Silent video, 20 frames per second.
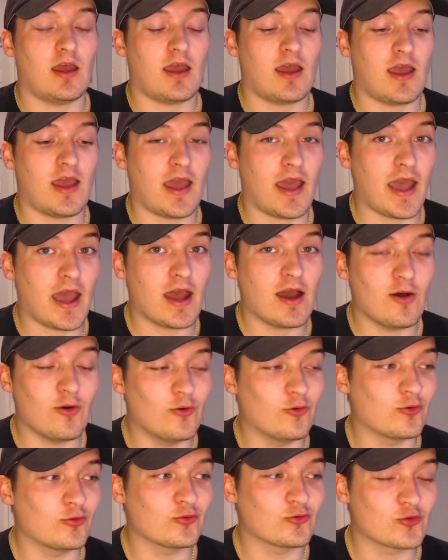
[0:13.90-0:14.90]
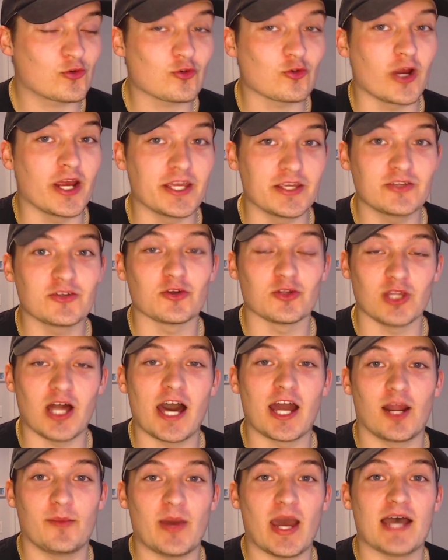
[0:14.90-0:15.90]
how great your
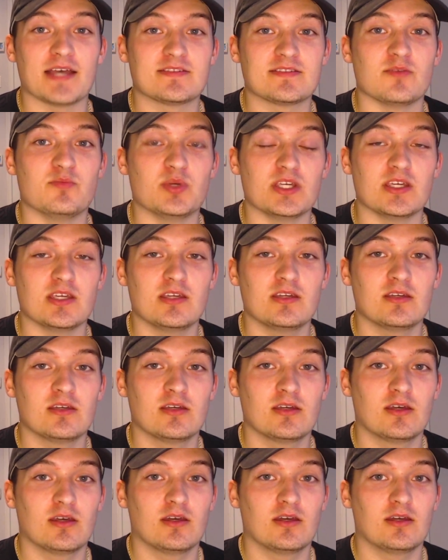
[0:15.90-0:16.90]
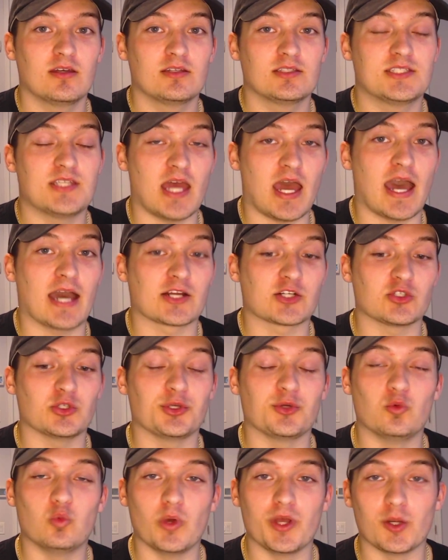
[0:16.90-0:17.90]
lineup has to be to actually
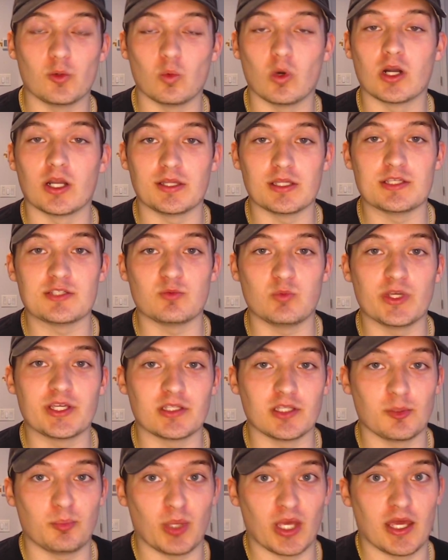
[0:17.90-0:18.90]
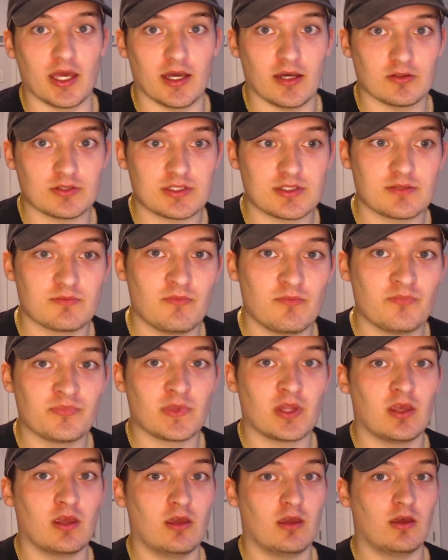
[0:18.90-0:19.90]
win one of these weekly payouts.
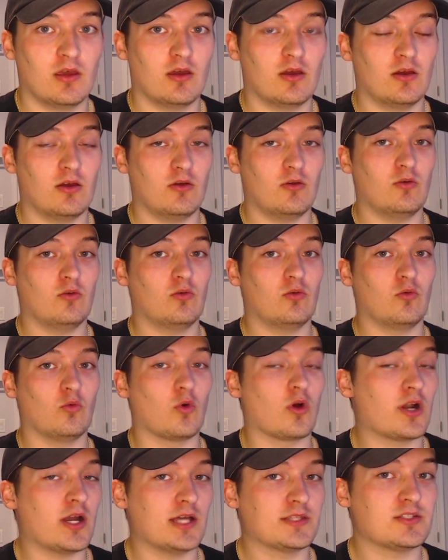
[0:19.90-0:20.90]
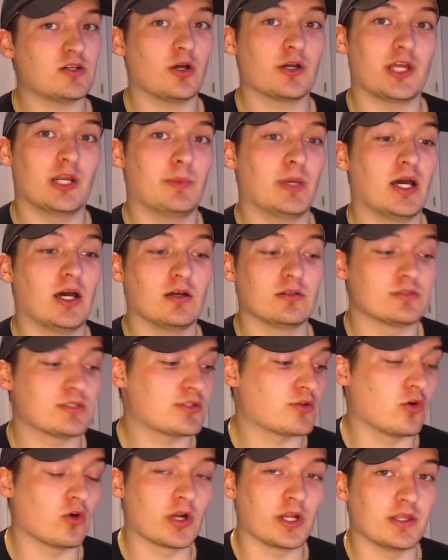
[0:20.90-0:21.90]
We're not talking about
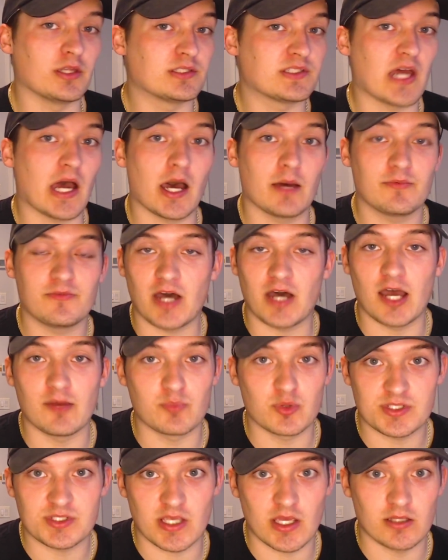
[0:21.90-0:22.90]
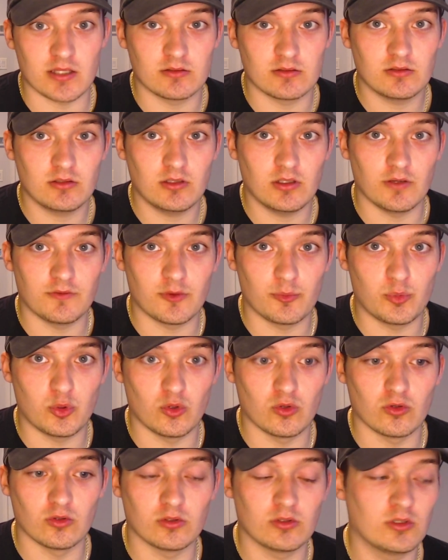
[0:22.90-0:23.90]
scoring in the top 5% of the
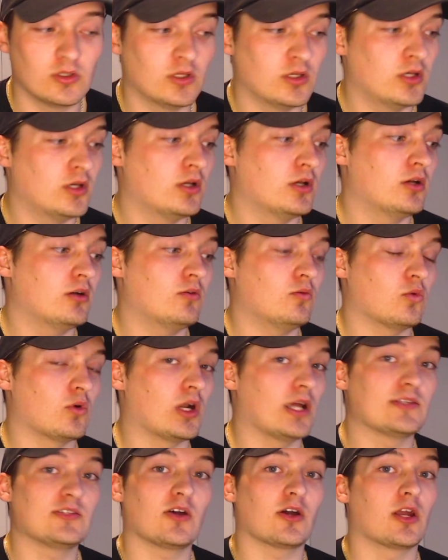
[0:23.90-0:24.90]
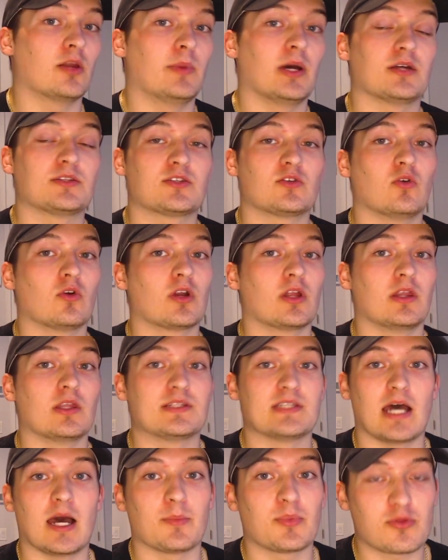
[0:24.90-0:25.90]
pool. We're not talking about scoring in the
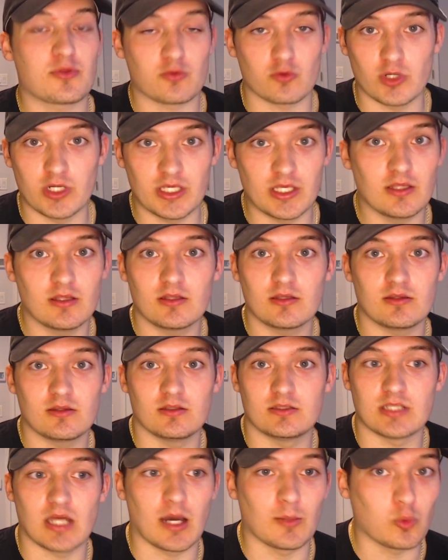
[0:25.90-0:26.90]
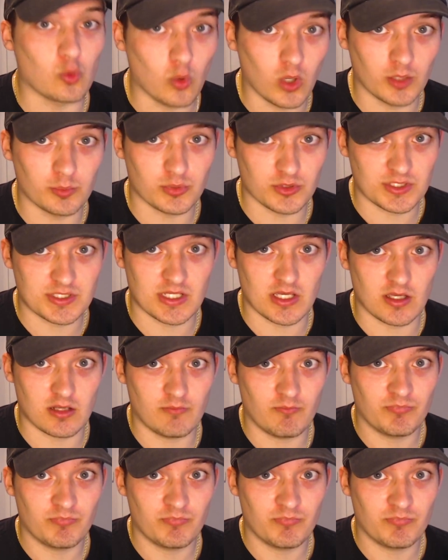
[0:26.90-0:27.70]
top 3, the top 1%.